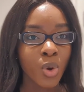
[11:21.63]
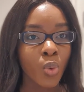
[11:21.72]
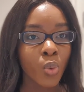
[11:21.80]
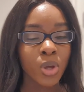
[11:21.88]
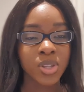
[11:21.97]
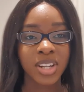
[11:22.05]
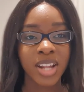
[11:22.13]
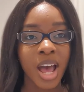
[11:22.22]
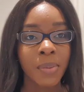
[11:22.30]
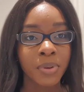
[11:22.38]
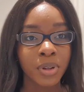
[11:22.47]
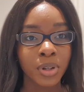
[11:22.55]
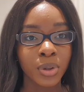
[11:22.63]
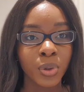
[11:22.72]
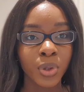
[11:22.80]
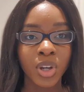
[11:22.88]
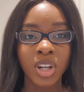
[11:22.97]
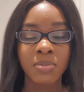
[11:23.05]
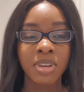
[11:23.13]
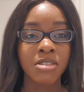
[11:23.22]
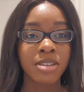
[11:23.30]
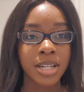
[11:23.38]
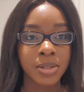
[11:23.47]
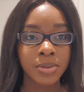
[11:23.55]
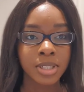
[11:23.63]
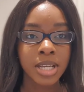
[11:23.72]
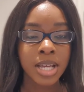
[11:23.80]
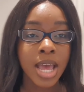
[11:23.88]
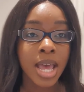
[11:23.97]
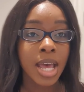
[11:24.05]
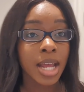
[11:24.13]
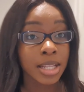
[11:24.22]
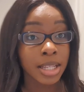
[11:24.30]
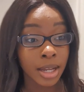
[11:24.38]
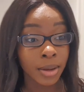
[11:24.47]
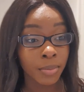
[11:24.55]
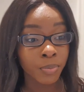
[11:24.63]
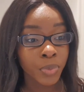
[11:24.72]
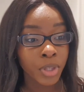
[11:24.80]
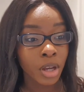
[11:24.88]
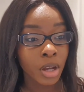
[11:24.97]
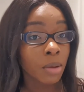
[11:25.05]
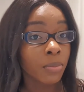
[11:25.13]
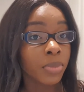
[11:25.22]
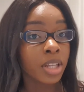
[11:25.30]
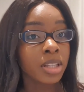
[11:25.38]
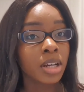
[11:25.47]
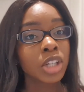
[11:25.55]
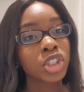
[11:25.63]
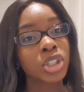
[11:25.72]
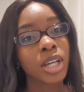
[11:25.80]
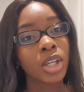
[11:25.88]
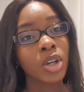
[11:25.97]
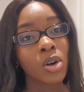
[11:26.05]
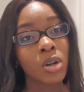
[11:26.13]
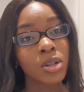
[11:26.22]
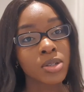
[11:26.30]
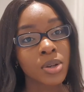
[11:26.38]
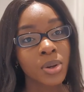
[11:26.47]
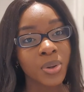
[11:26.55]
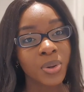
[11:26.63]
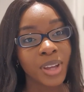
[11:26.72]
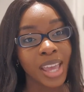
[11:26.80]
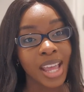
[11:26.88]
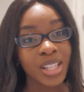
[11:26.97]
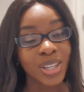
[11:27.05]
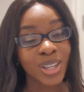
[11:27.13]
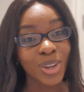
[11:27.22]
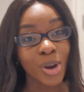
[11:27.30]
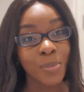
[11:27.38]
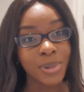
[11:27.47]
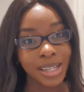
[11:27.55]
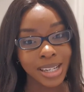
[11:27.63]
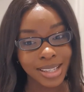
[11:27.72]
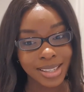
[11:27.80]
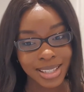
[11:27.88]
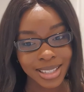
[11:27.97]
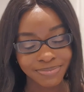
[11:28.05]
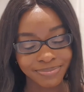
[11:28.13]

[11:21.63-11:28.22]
what's going to happen, who you're going to be around, and yeah. The induction day, you also get your books,